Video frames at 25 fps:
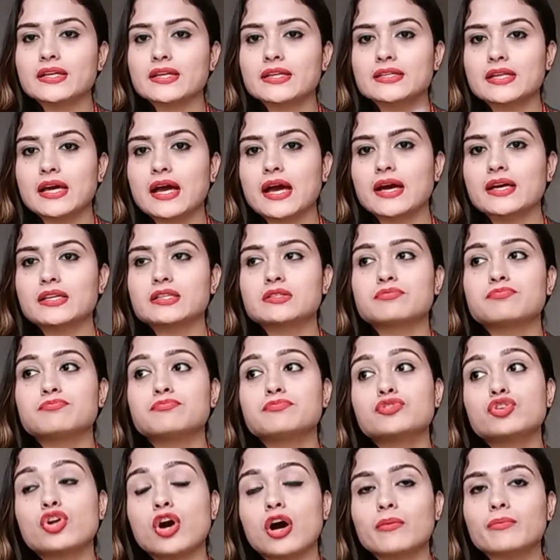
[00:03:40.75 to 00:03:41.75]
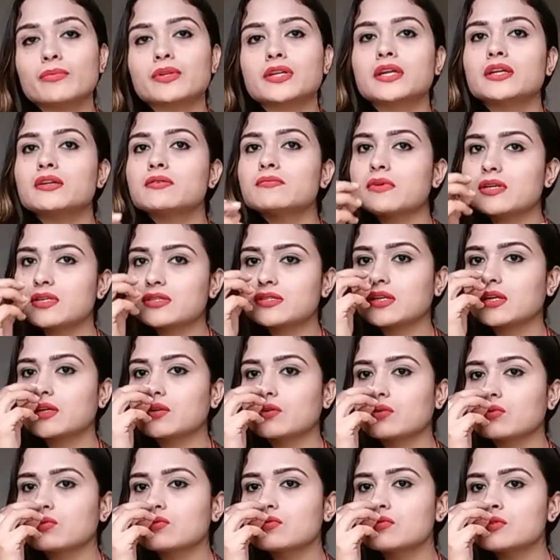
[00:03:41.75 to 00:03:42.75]
It has dominant musky
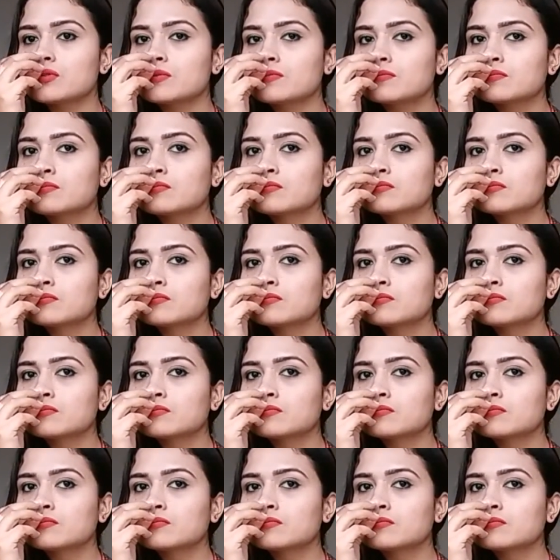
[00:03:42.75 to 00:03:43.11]
notes